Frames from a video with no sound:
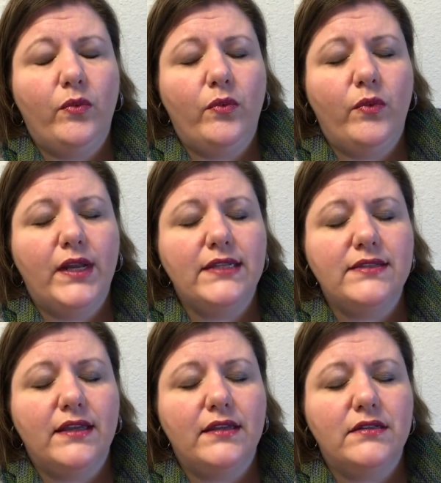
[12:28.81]
what is
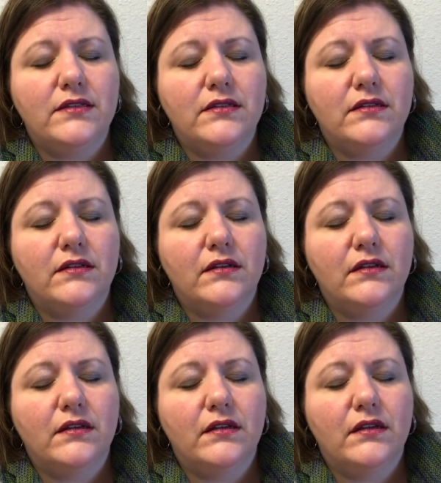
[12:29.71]
it?
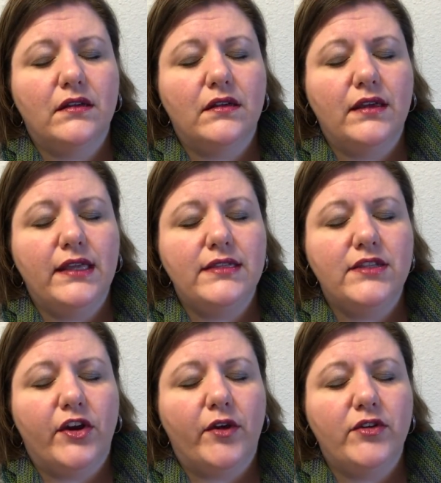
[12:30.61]
It's
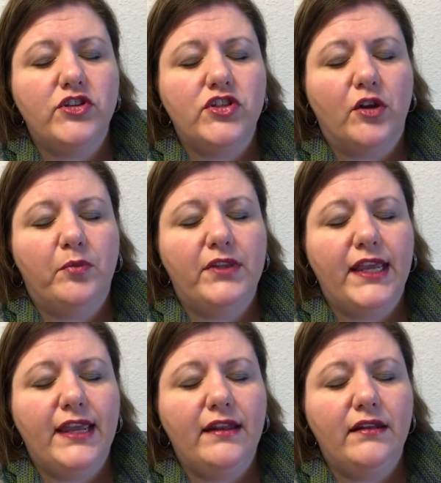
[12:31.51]
their
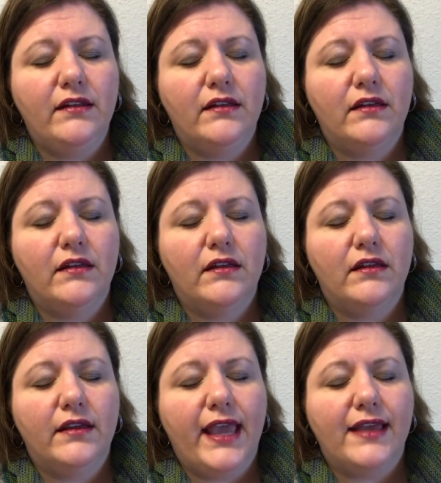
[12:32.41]
plain
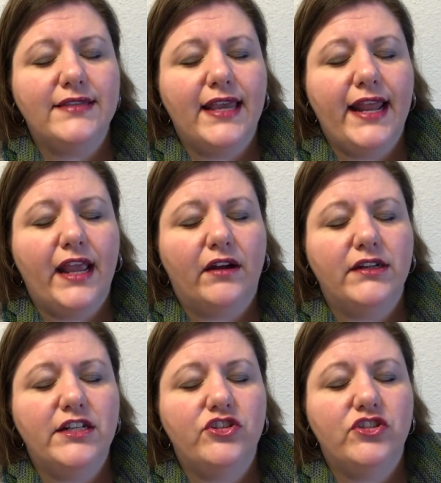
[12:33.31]
Cascade
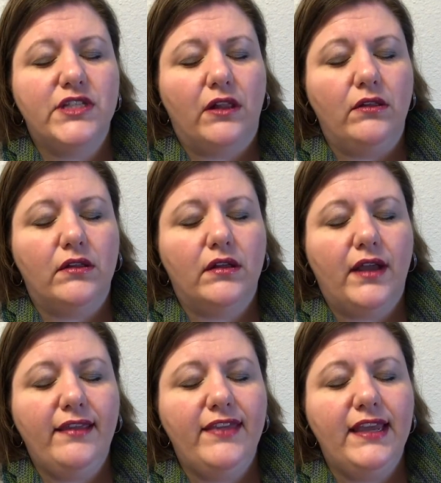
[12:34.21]
Heritage Silk,
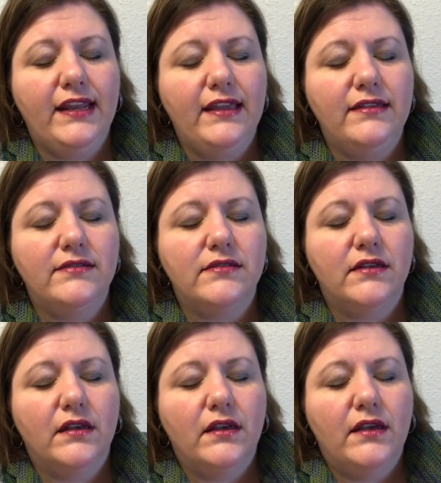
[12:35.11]
I think it is.
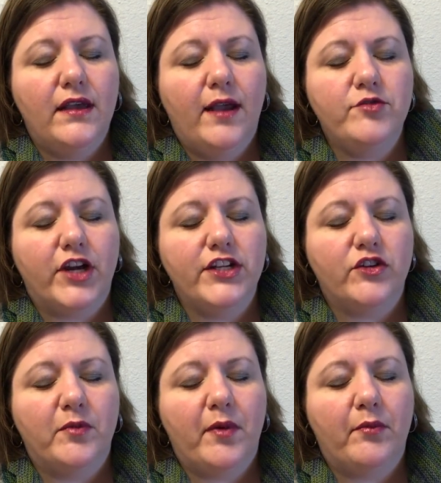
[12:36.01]
I'm trying
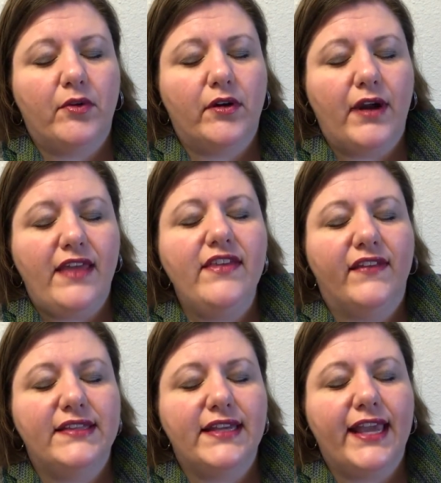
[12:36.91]
to remember. I think
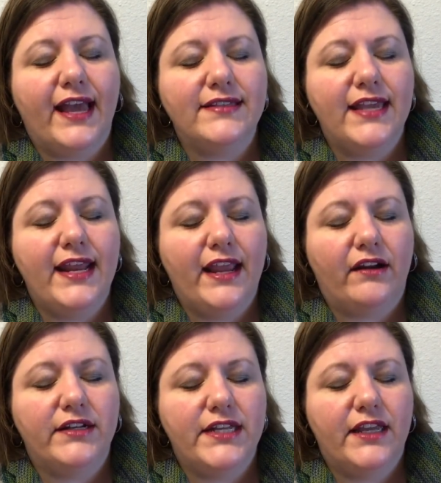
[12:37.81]
that's it. Cascade
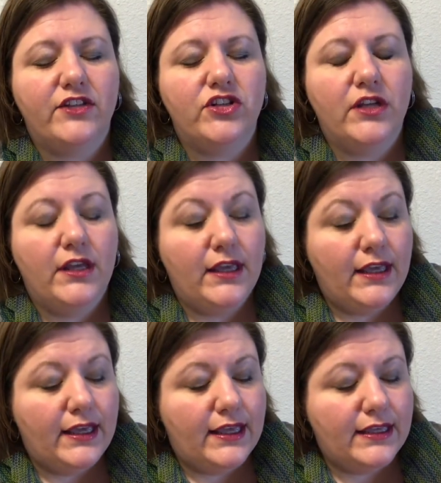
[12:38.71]
Heritage
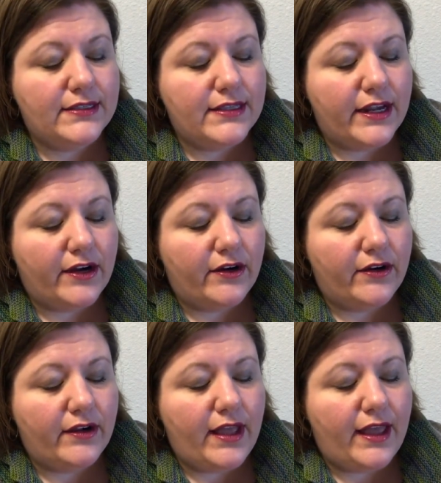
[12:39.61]
is their